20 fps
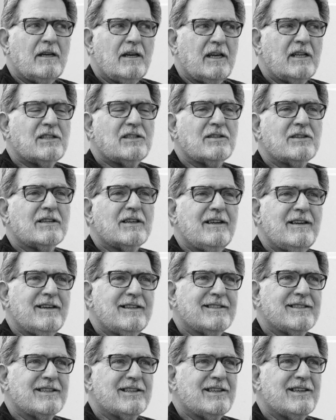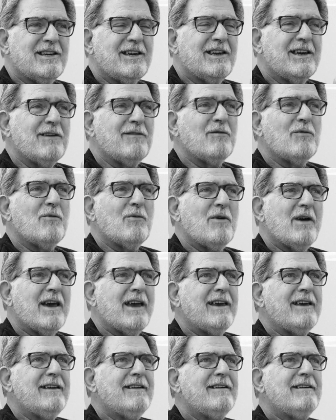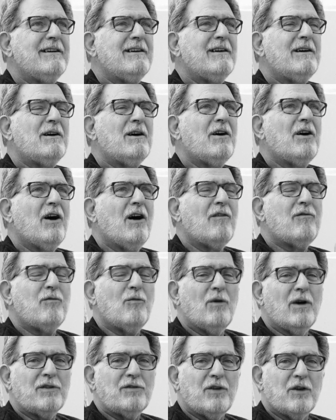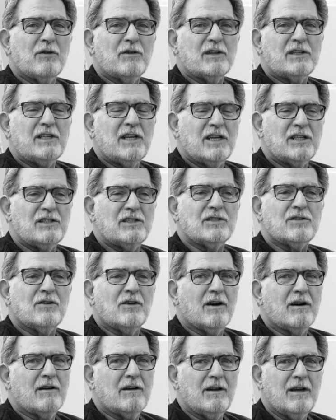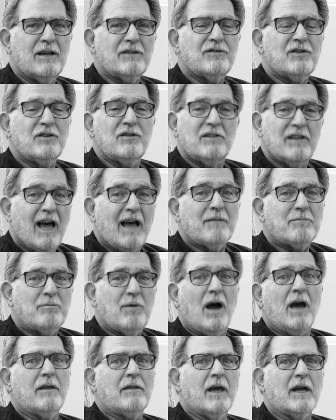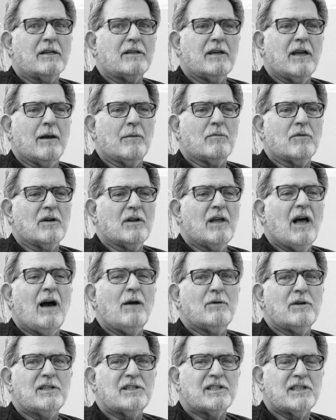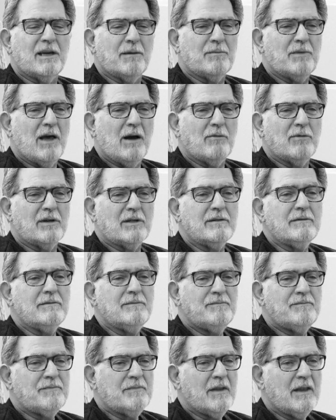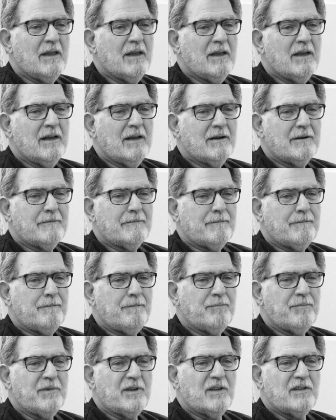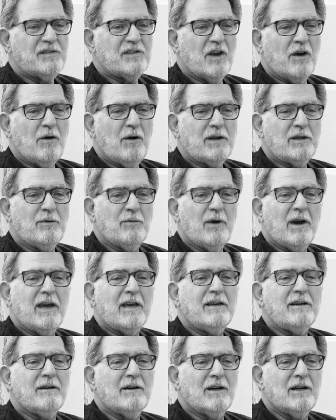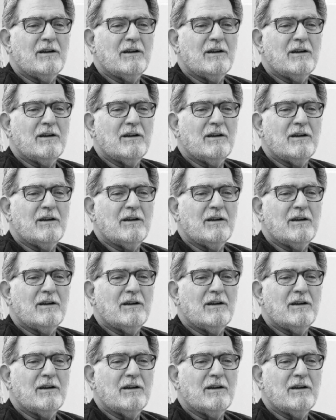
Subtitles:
It's a giveaway of what their intentions are to not buy that camera. I would skip that one. So anyway,